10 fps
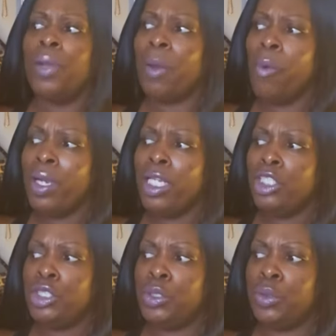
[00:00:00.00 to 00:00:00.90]
But I
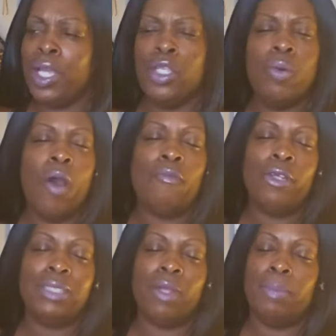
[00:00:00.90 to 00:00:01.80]
wanted to, and you all,
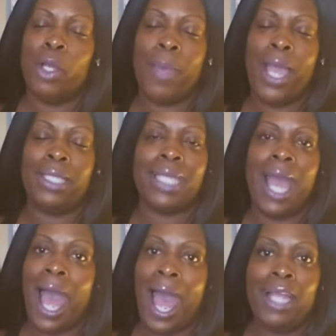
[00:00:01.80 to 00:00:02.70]
first of all, let me go back and
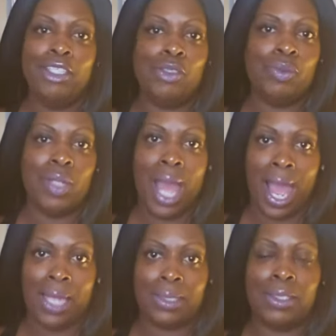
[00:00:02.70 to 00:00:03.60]
say, I do
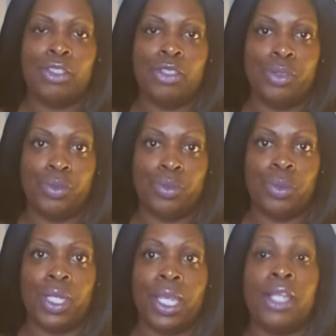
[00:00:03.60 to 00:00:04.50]
not
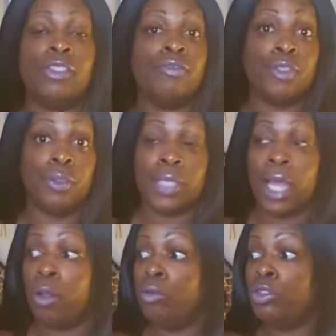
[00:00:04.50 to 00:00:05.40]
do interviews.
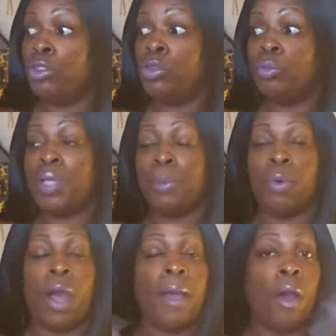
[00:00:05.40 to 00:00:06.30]
I don't do
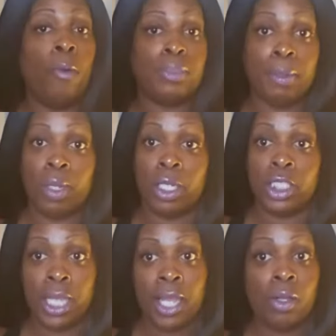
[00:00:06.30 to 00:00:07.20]
people, a whole bunch of people on
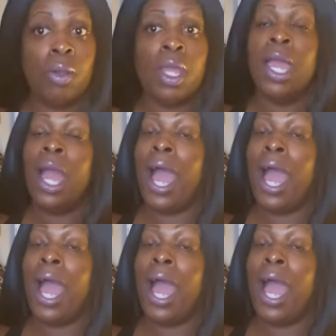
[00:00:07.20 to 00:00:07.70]
the channel.